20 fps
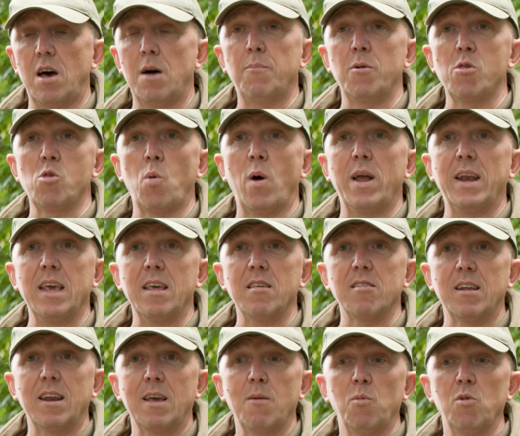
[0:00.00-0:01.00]
upper 20s,
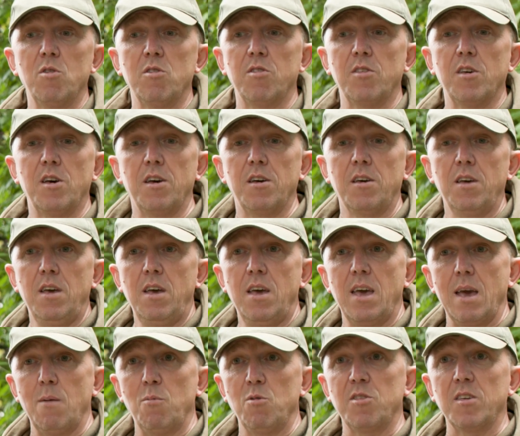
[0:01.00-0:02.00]
and it was
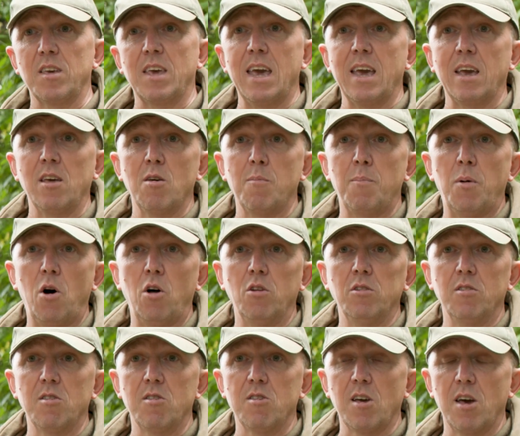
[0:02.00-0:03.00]
the king of the
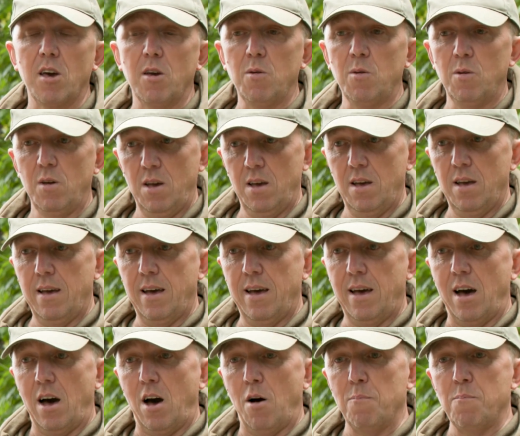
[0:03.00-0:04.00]
pond. So
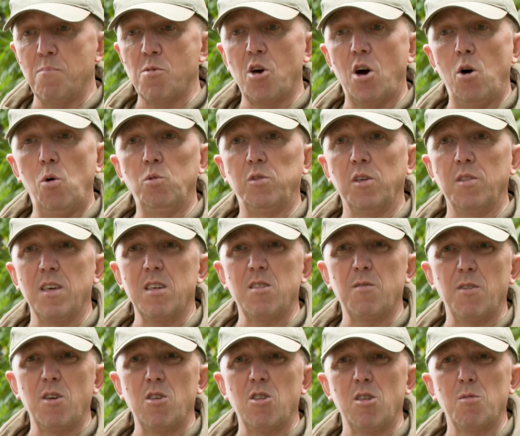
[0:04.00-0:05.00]
I'm told that this
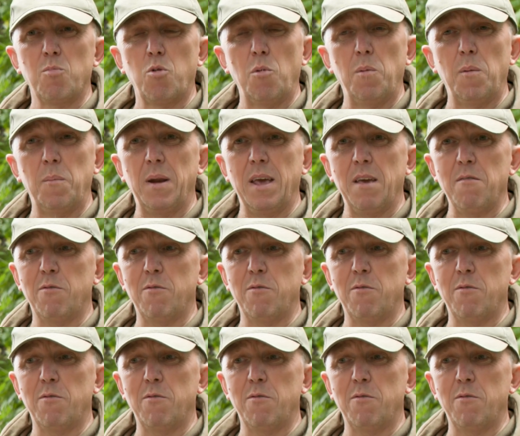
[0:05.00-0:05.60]
fish is probably